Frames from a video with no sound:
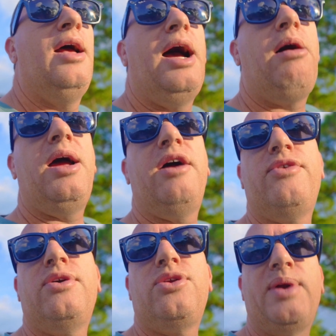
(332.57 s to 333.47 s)

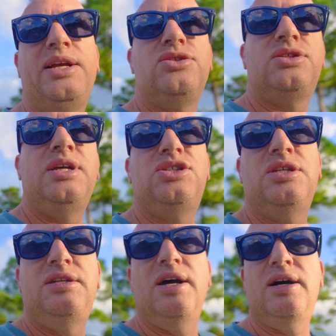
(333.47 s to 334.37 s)
However, the ranger
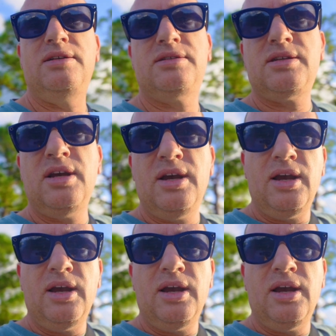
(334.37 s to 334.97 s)
station does